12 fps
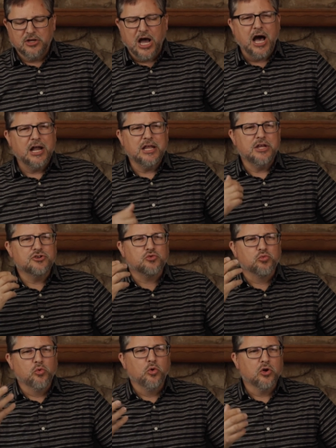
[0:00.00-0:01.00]
God is
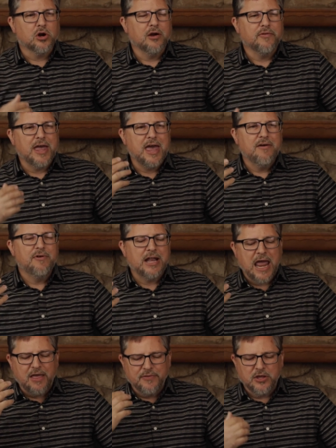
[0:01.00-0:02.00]
ruler of the
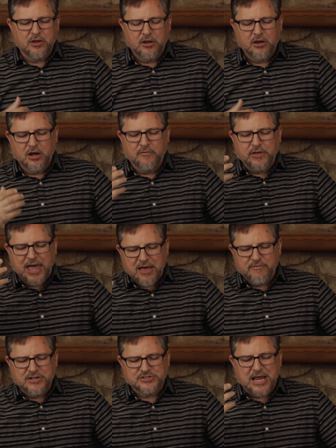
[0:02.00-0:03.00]
heaven and the of the
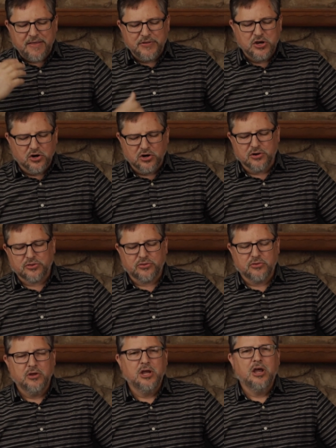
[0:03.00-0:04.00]
heavens and the
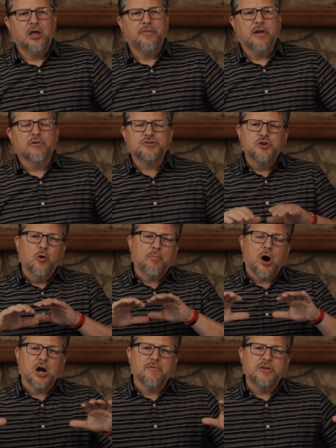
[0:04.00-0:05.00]
earth. There is no
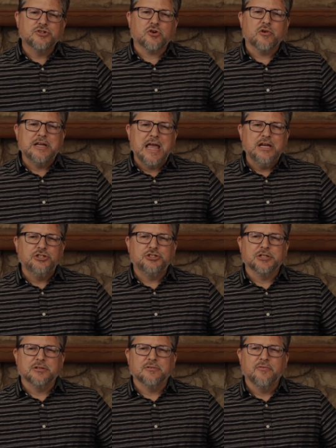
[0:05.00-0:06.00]
part of his
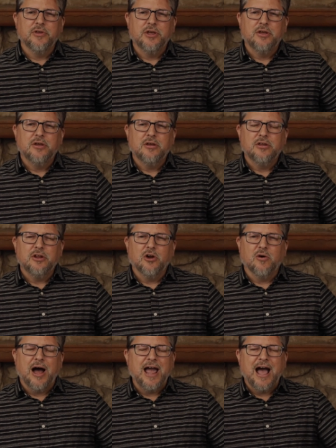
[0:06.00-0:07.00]
creation. You
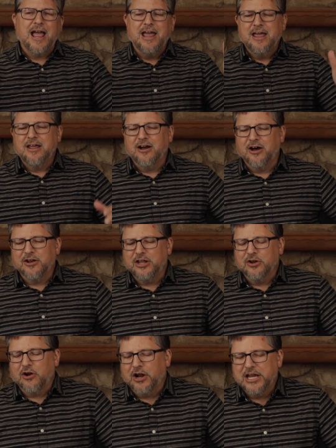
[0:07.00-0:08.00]
know, I, I on
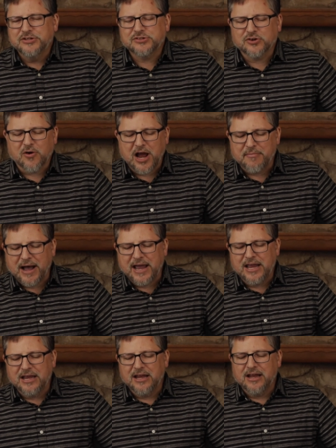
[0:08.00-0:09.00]
on Instagram
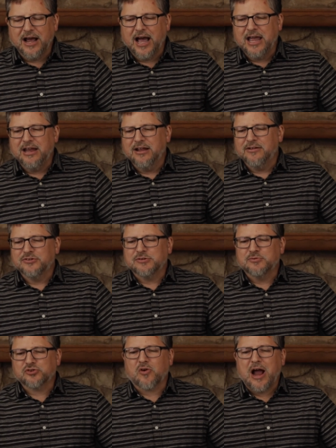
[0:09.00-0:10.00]
I I
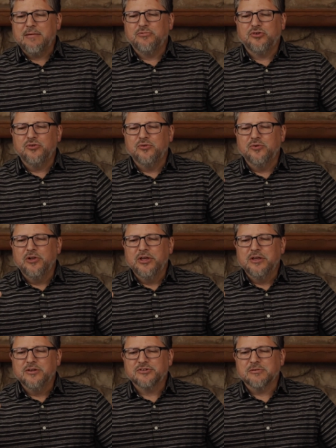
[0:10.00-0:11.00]
subscribe to
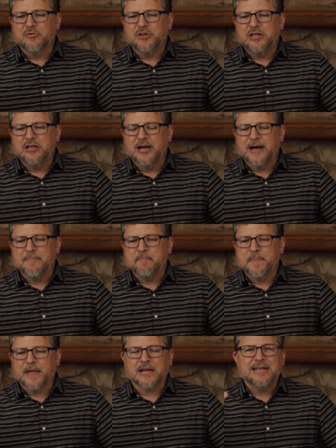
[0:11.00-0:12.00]
some of the
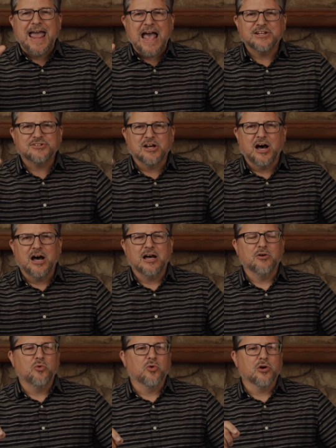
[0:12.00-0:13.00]
um, like
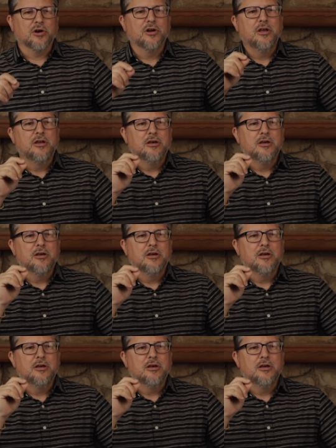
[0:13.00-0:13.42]
NASA or